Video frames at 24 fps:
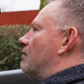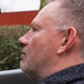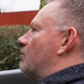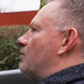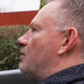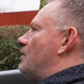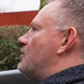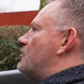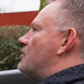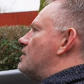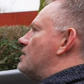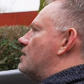
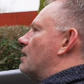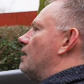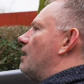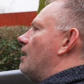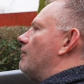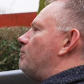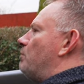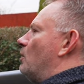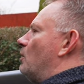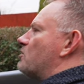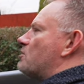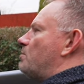Which is the
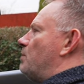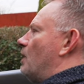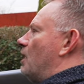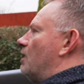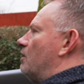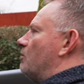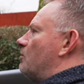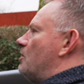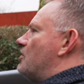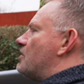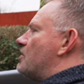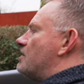glove box
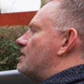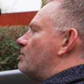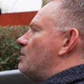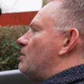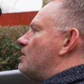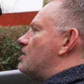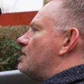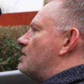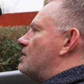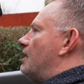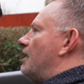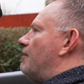button? Which is
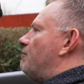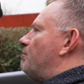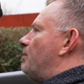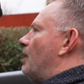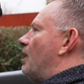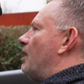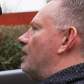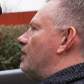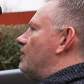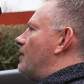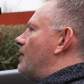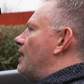lift
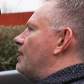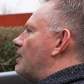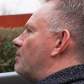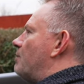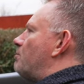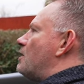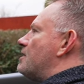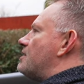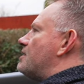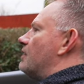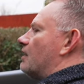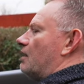button? You end up
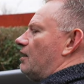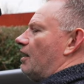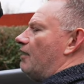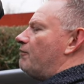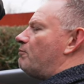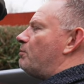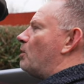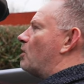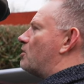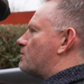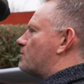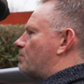pressing the
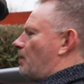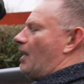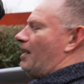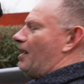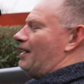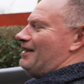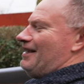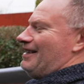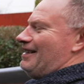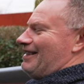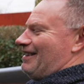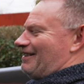glove box
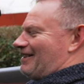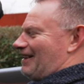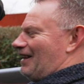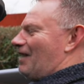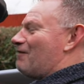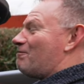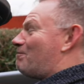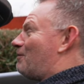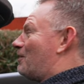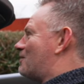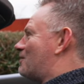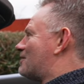button and the
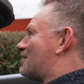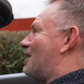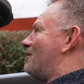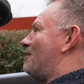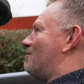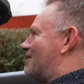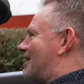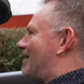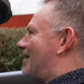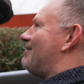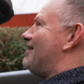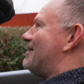glove box
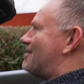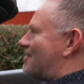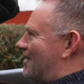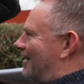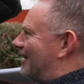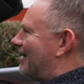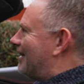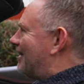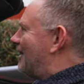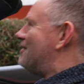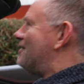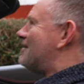opens up and you're
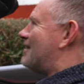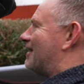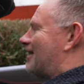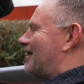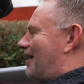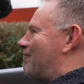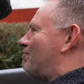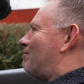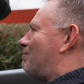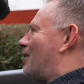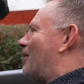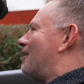trying to close the
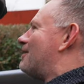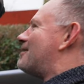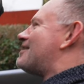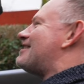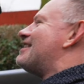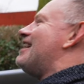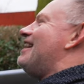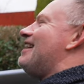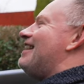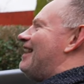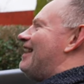glove box.